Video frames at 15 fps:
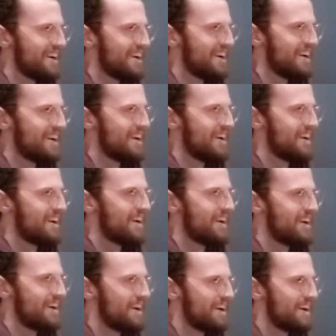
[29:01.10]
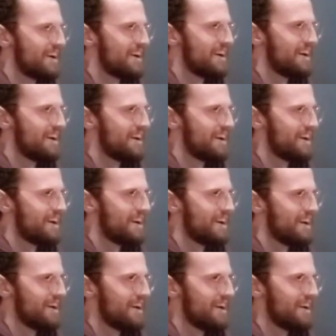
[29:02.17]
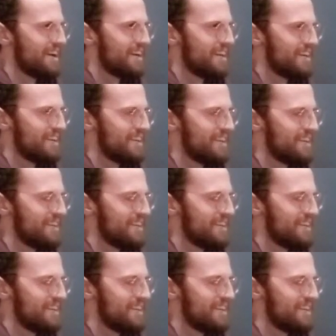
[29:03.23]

The person shown says nothing.